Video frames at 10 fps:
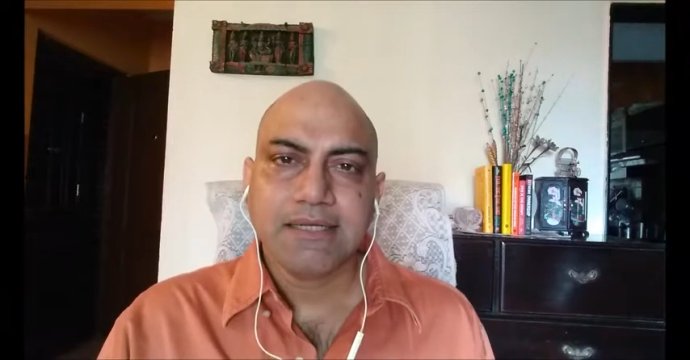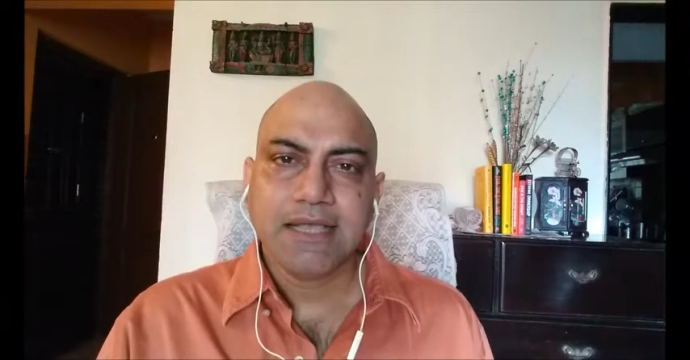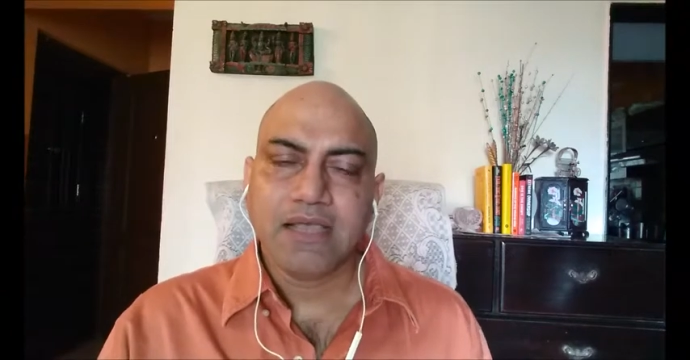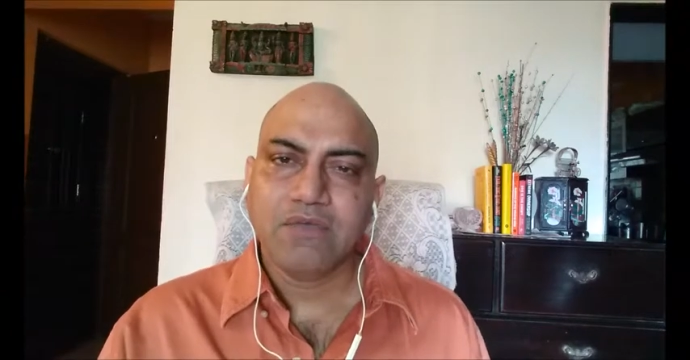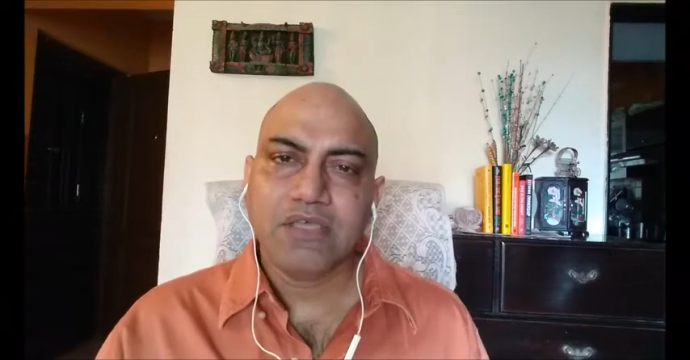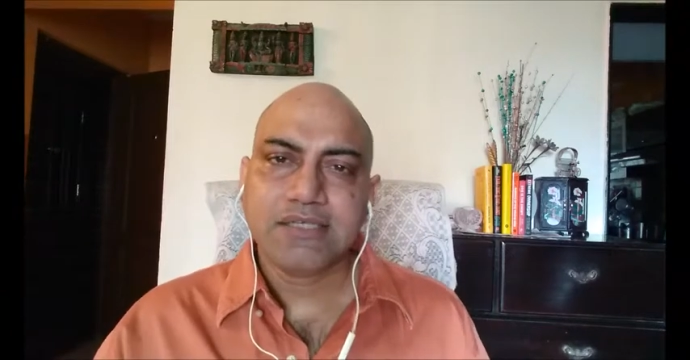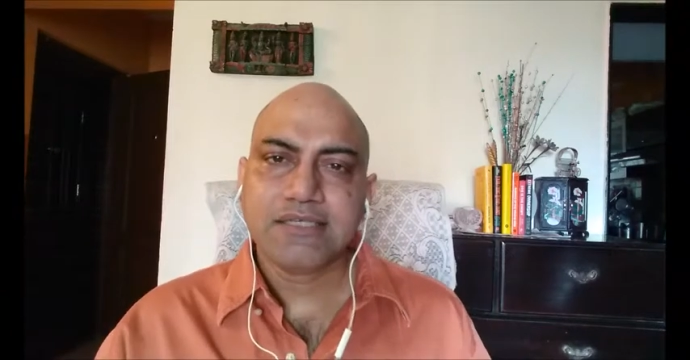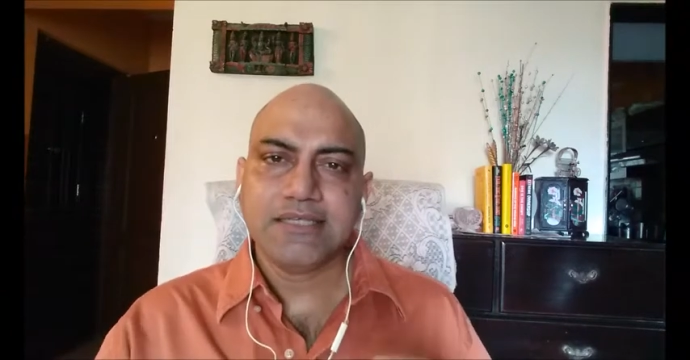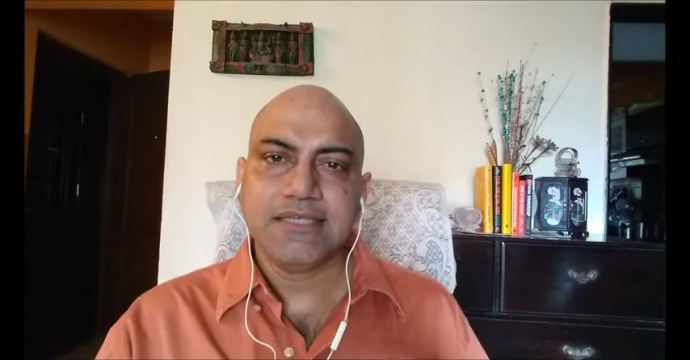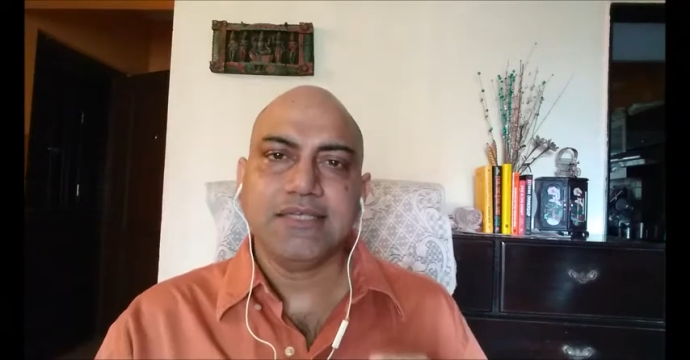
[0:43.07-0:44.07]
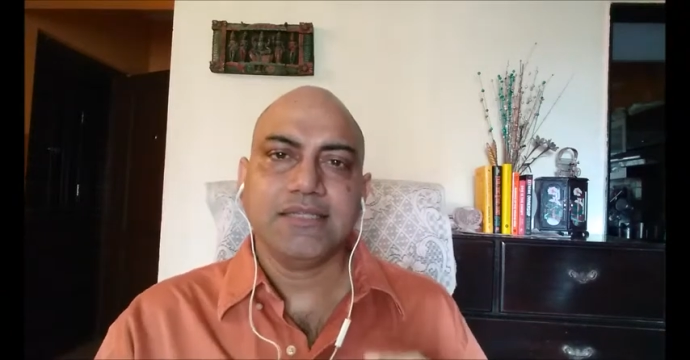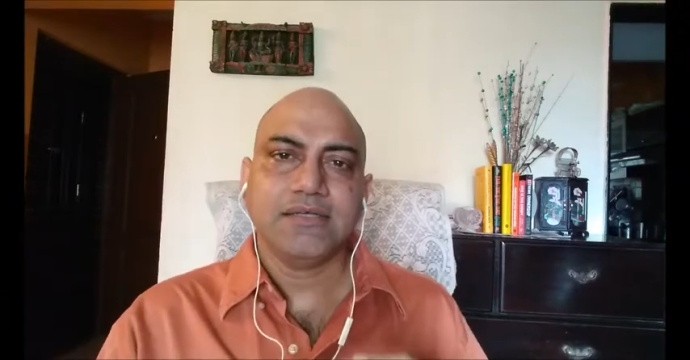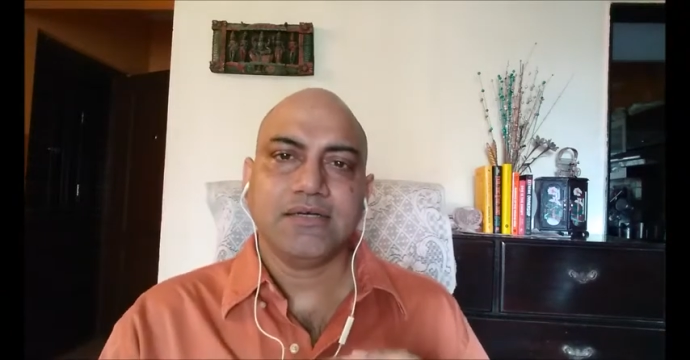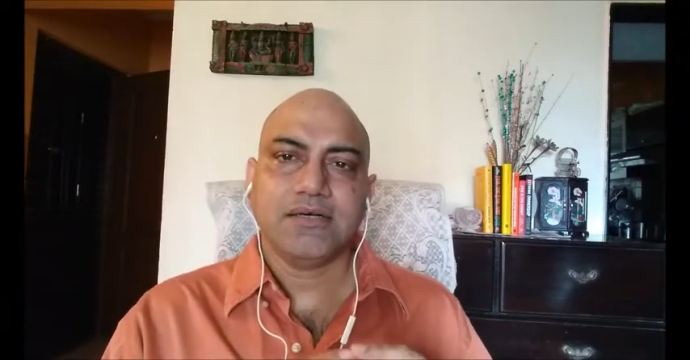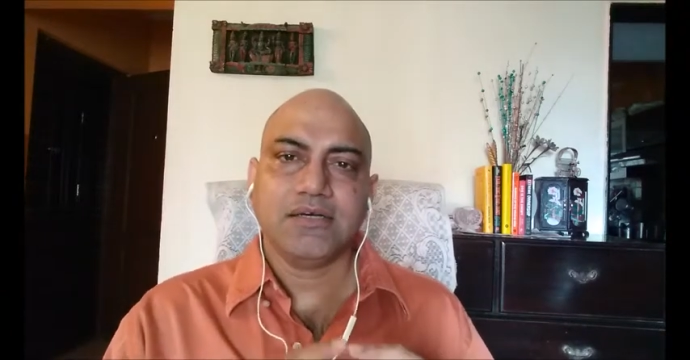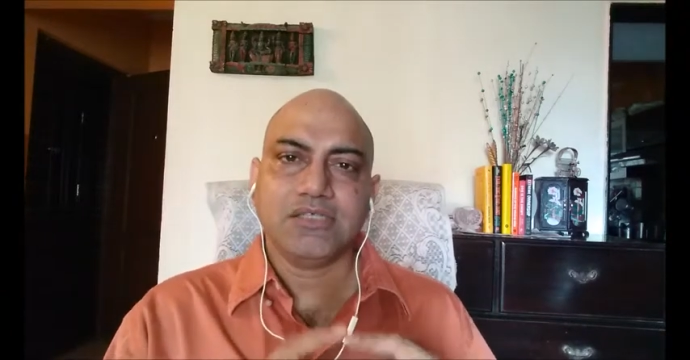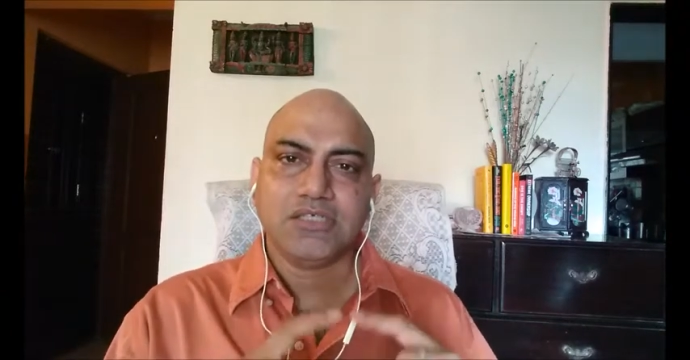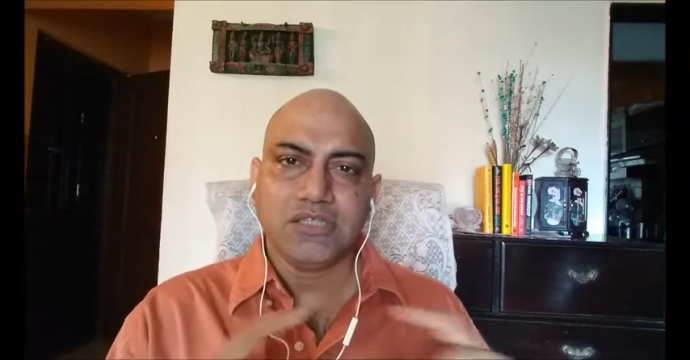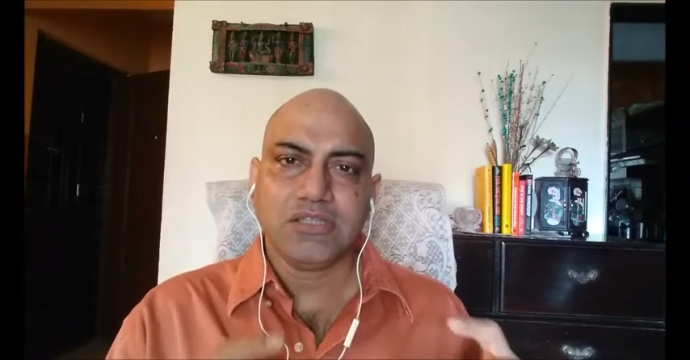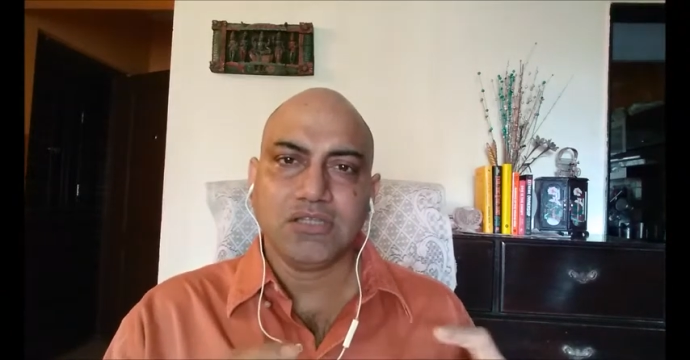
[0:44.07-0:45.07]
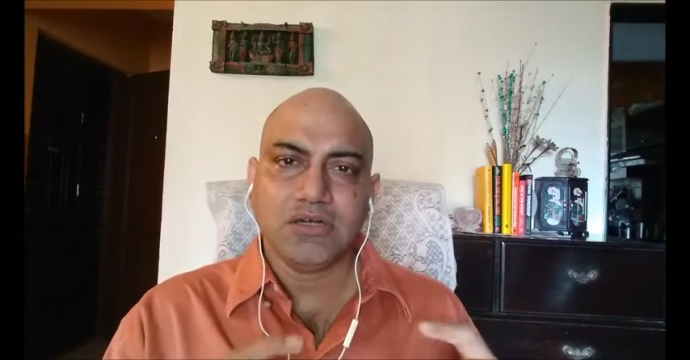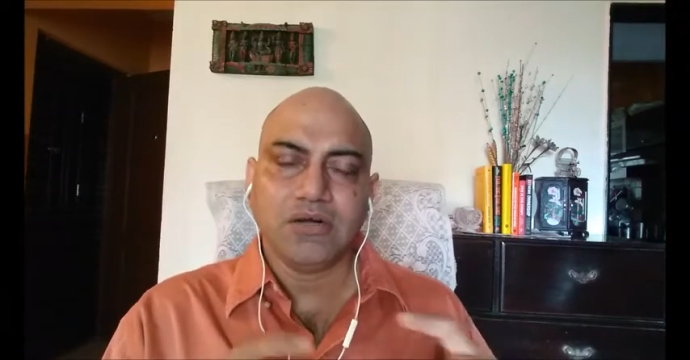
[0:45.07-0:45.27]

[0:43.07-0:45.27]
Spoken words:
having seen a chitta,